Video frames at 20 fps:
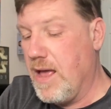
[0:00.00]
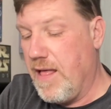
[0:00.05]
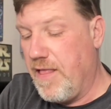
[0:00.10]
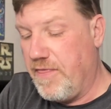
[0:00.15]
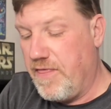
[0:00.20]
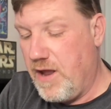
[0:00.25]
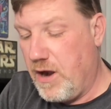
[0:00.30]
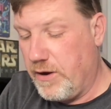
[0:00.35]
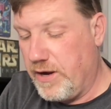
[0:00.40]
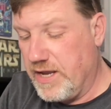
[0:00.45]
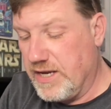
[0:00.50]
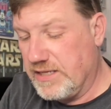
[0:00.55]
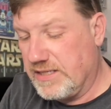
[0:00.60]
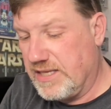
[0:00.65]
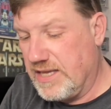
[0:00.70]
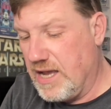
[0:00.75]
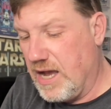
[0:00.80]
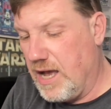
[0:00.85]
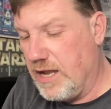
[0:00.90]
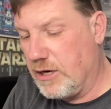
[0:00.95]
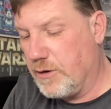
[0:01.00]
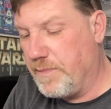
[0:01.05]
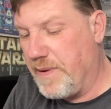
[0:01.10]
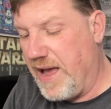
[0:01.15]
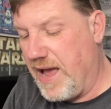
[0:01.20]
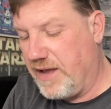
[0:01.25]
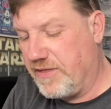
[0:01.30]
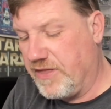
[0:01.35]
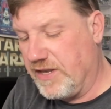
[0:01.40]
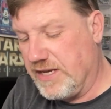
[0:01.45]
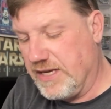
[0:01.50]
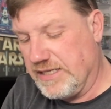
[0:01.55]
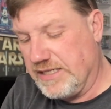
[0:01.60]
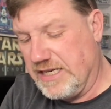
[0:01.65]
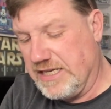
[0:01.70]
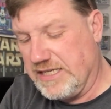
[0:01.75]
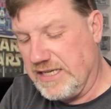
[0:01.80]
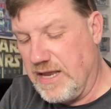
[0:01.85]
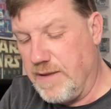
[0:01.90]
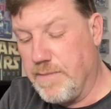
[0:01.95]
There is the Hollerback, the Disney
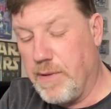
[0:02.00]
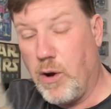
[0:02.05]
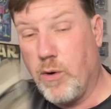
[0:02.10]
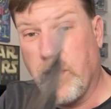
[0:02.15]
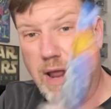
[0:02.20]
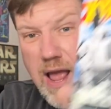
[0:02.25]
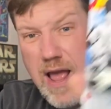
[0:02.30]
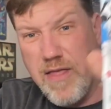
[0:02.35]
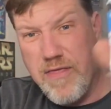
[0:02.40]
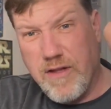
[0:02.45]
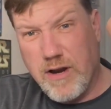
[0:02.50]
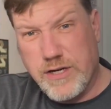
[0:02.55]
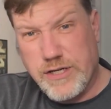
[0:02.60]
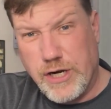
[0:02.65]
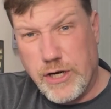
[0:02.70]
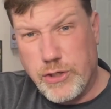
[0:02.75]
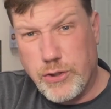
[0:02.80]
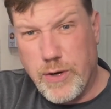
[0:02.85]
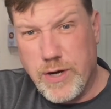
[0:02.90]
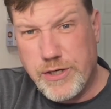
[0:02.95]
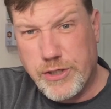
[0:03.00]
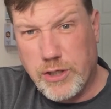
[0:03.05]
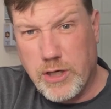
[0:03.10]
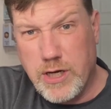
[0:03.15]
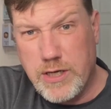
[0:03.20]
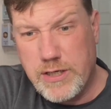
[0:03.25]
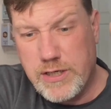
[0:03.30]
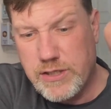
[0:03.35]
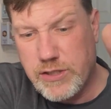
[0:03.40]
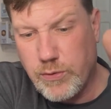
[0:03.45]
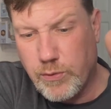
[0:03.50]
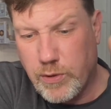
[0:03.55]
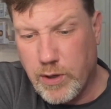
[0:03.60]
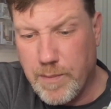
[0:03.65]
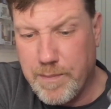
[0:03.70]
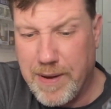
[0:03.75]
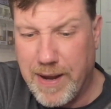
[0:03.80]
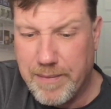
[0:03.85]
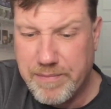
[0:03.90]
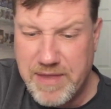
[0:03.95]
Steamboat, and there's our treasure hunt. So we're going to
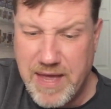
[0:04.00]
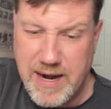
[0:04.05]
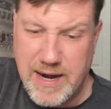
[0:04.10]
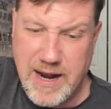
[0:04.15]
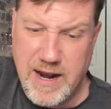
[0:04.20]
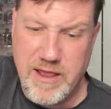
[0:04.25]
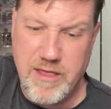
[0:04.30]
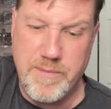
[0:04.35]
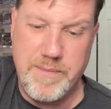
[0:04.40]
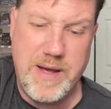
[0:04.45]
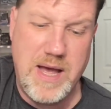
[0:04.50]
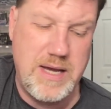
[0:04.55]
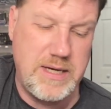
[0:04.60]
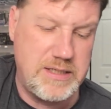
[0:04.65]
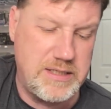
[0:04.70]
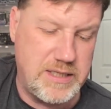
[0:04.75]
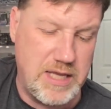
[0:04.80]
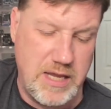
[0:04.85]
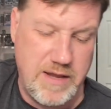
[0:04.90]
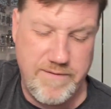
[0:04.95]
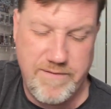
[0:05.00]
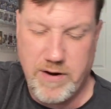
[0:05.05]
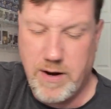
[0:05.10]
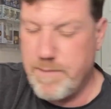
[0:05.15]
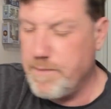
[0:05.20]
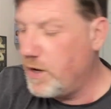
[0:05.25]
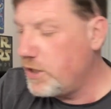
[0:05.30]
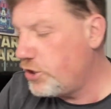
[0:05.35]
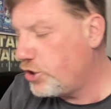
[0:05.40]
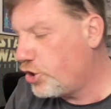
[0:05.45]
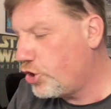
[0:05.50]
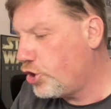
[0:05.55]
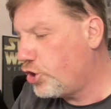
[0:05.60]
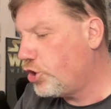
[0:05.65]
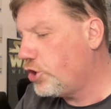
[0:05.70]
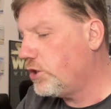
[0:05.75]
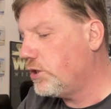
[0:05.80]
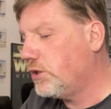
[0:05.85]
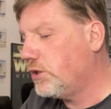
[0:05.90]
pop that out of the box. Thank you very much.